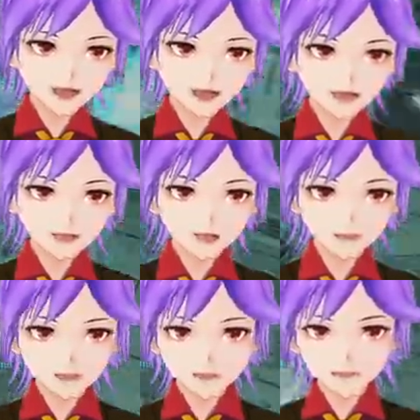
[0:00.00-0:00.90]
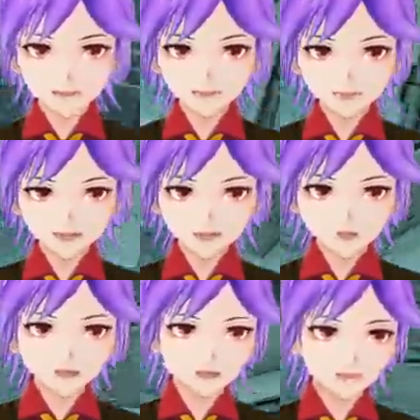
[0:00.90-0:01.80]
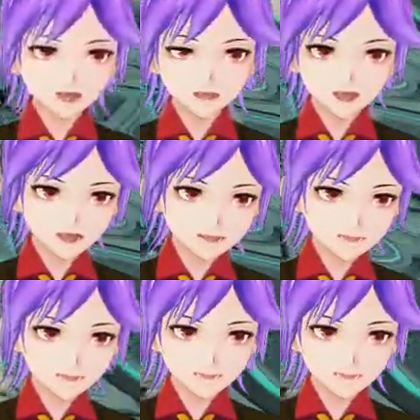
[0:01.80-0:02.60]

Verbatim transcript: So Zondeel is a bit more preferable in this